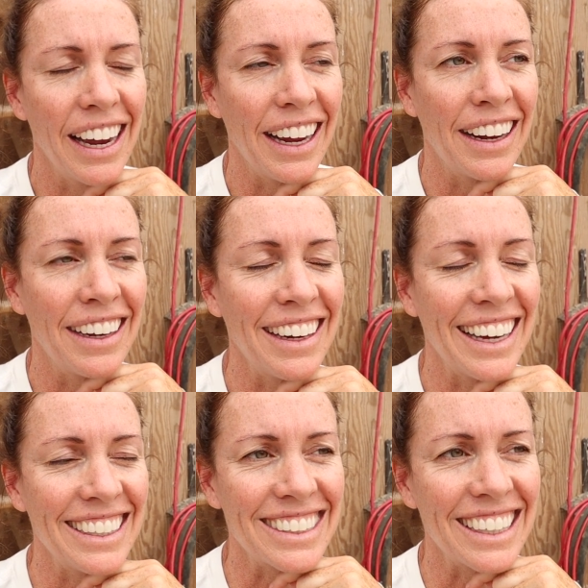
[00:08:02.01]
And
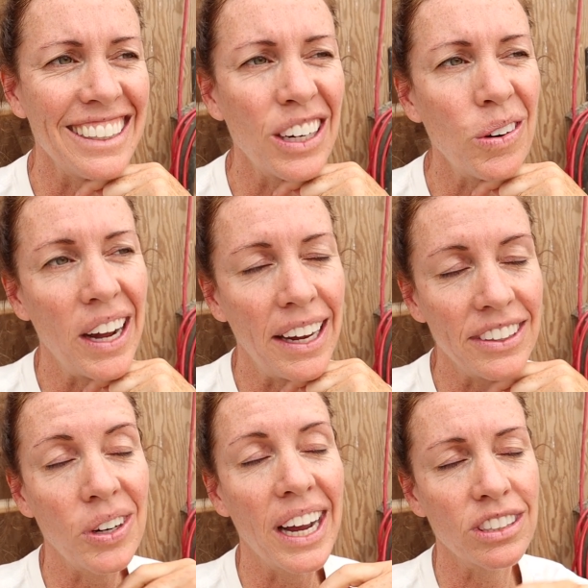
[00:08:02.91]
I said, you know
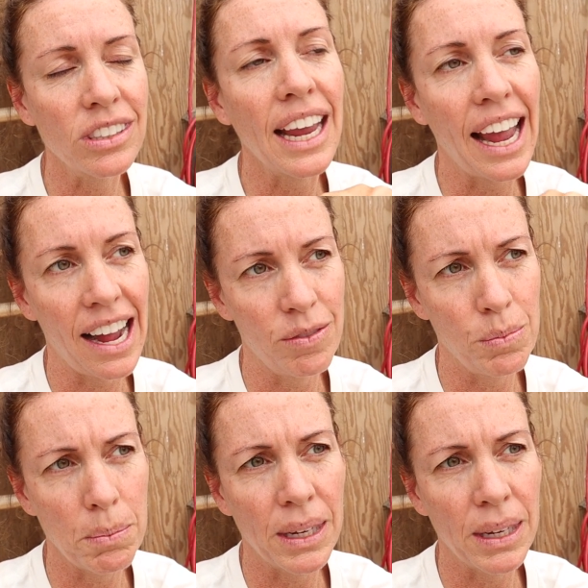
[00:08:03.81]
what? You actually have me,